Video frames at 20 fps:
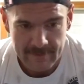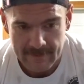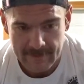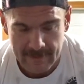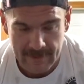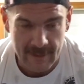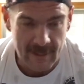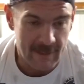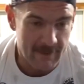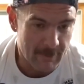
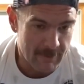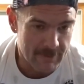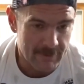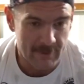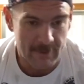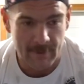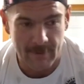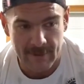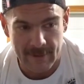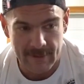today we're
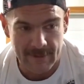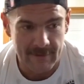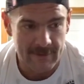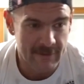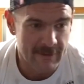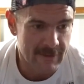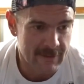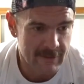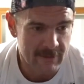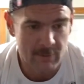doing
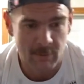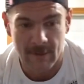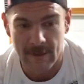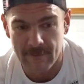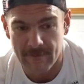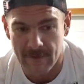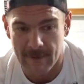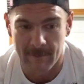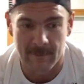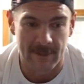
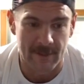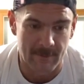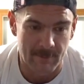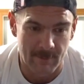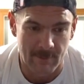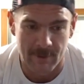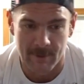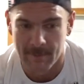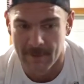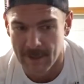25-minute
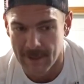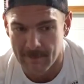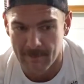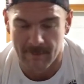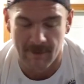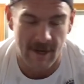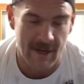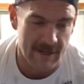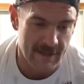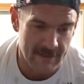warm-up
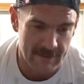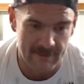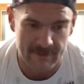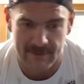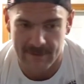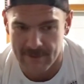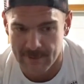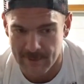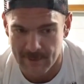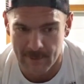right
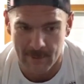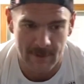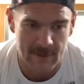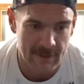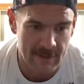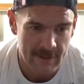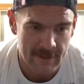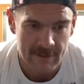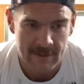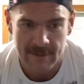into
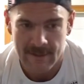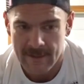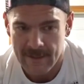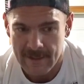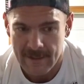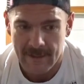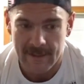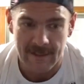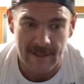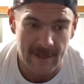
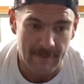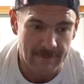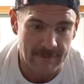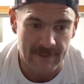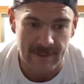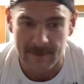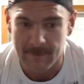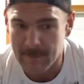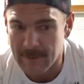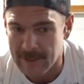an
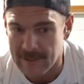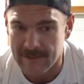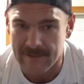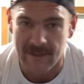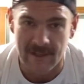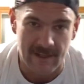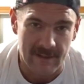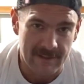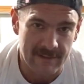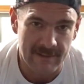FTP
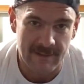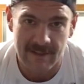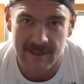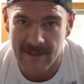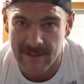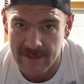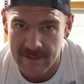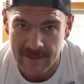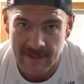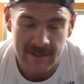test.
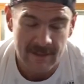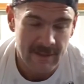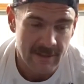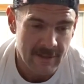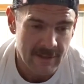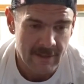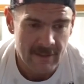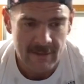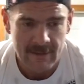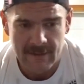
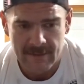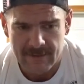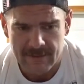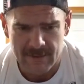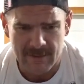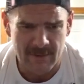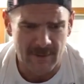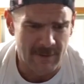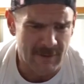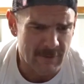
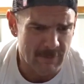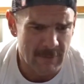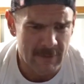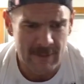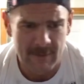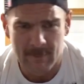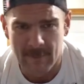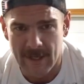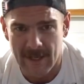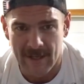So it's
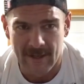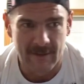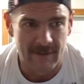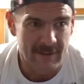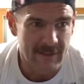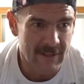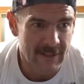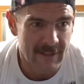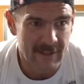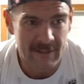been about,
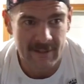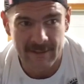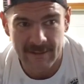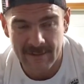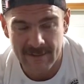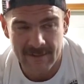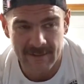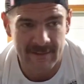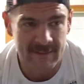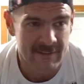I
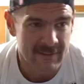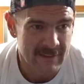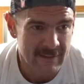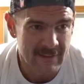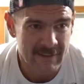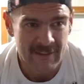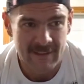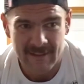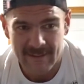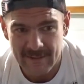
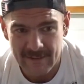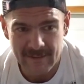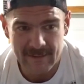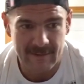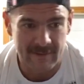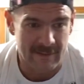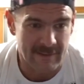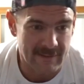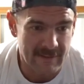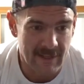think
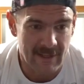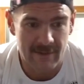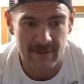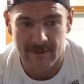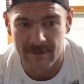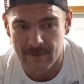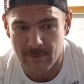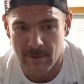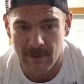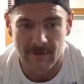it's like 10
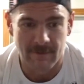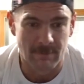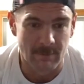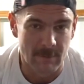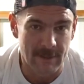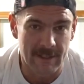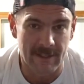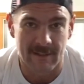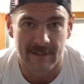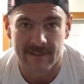or 12
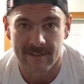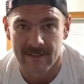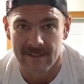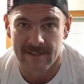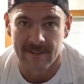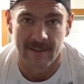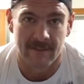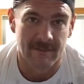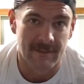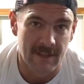weeks
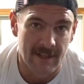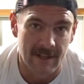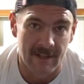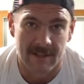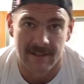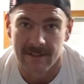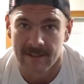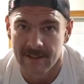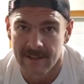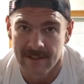since I've
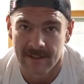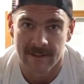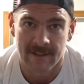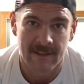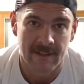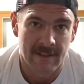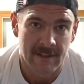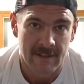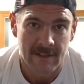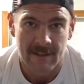done
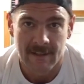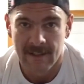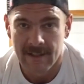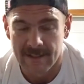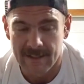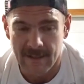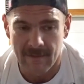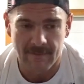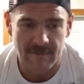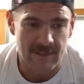
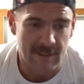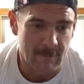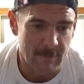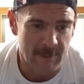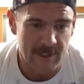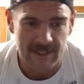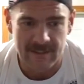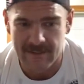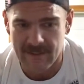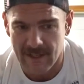an
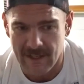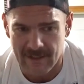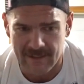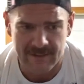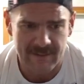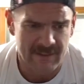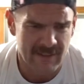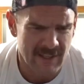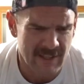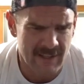FTP
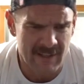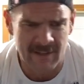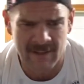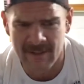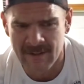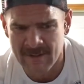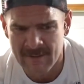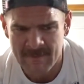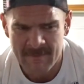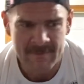test.
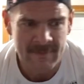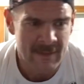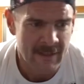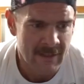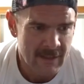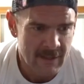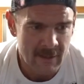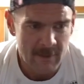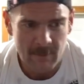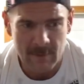
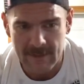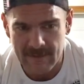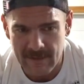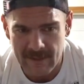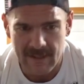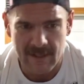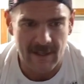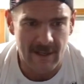We did